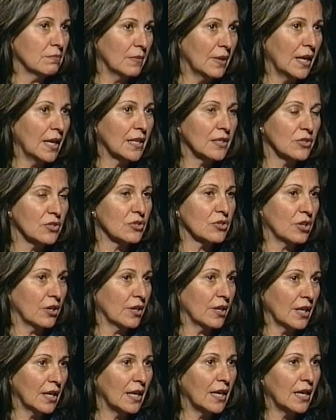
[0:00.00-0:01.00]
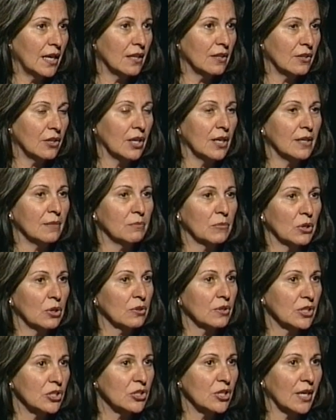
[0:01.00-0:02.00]
Head Start
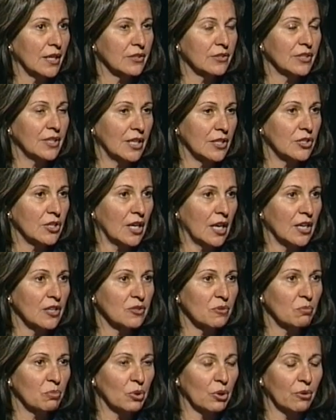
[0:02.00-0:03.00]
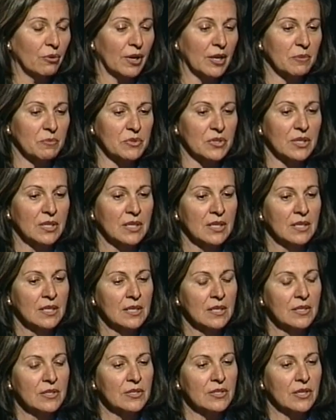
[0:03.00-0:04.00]
early childhood education programs.
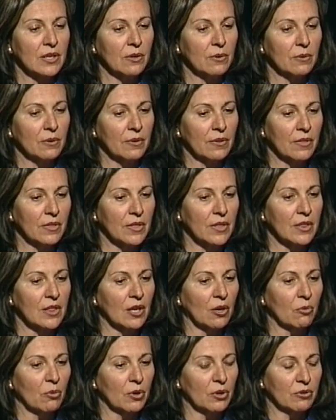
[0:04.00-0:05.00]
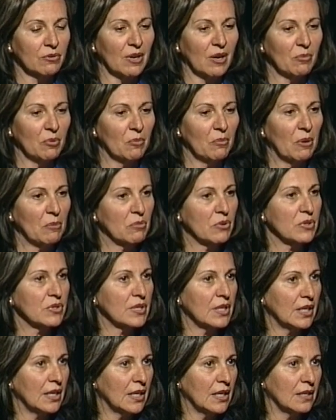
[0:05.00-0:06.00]
So there were tribal members
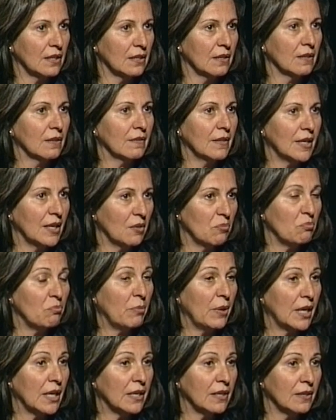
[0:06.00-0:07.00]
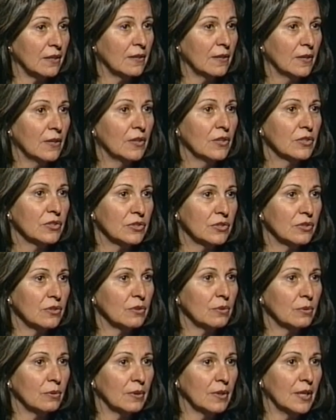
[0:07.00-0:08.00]
that had been
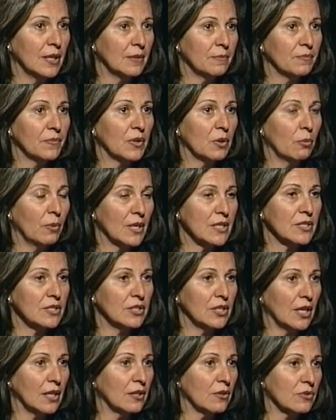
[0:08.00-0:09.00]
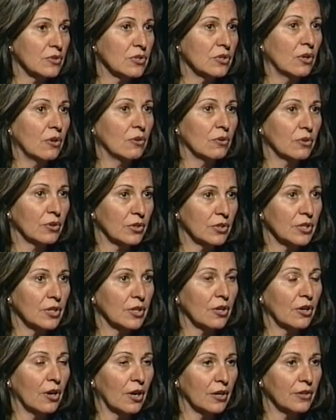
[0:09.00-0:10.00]
to West Yellowstone or to
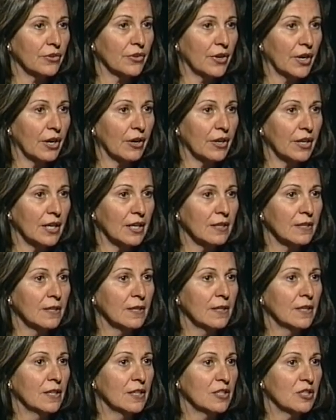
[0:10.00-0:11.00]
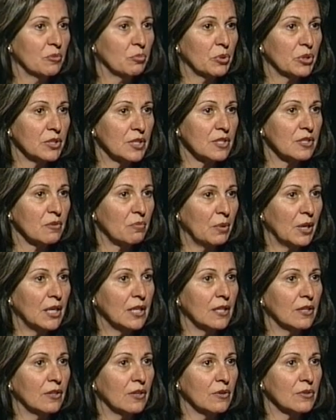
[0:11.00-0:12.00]
the Gardner area to
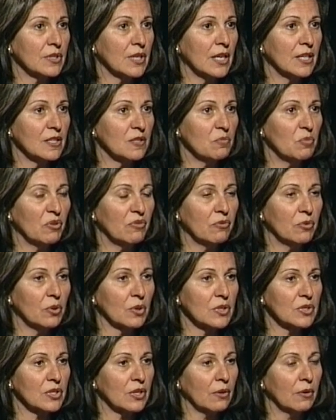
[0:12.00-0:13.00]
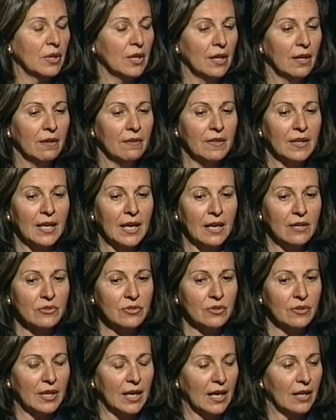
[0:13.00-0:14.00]
participate in those hunts before. So the
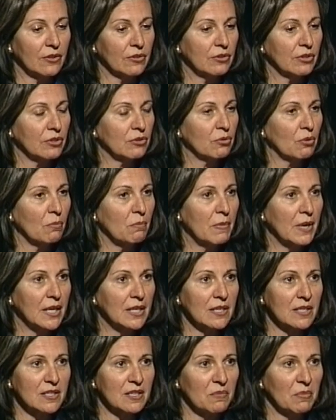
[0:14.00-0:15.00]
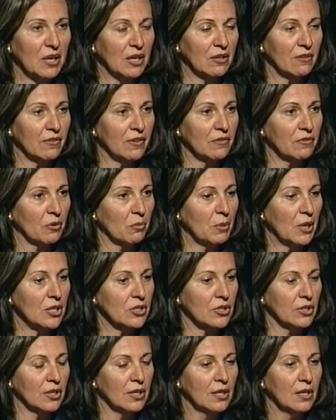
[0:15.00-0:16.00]
council gathered a tremendous amount of
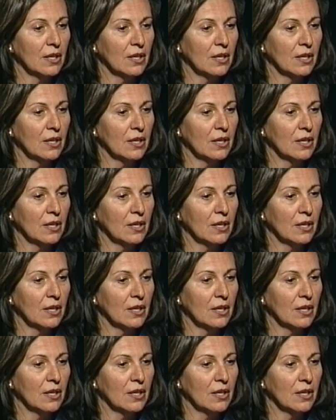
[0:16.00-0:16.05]
information.